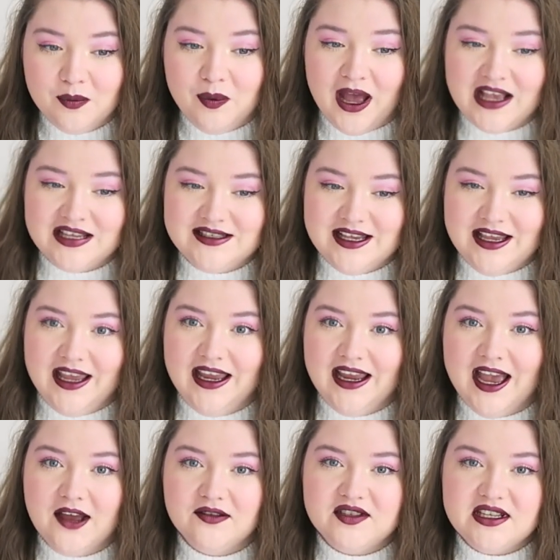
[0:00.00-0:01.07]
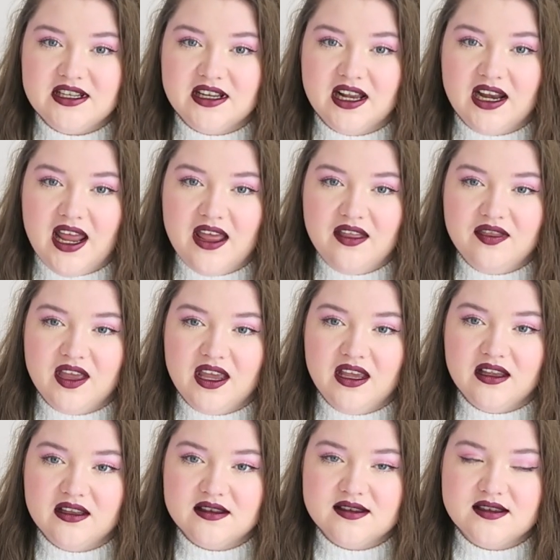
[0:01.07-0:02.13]
capacity have to declare
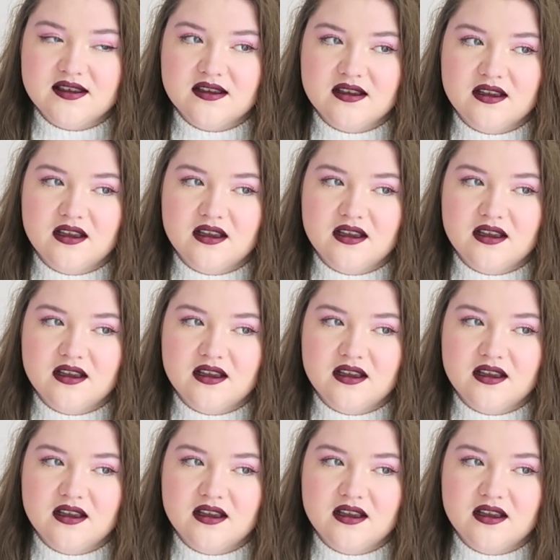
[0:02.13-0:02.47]
things